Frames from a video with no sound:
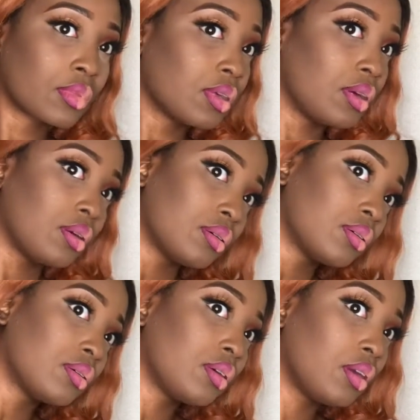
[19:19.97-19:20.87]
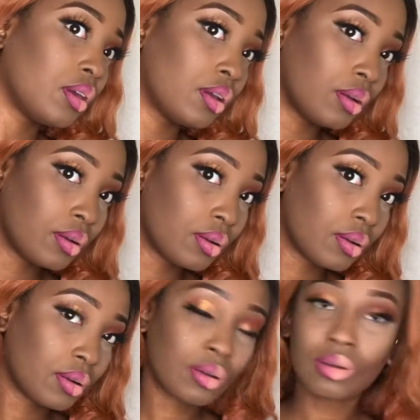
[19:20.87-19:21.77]
Okay, see here
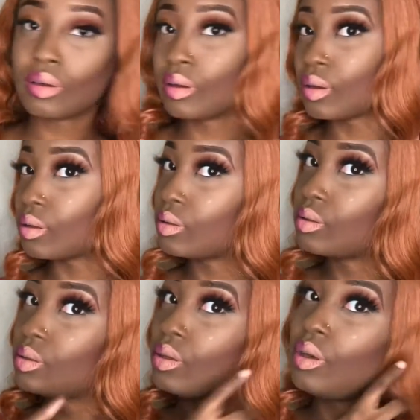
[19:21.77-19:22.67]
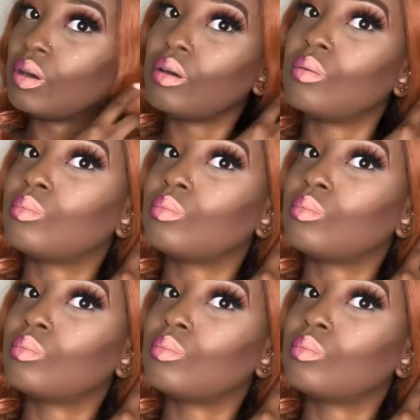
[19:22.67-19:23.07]
and see here.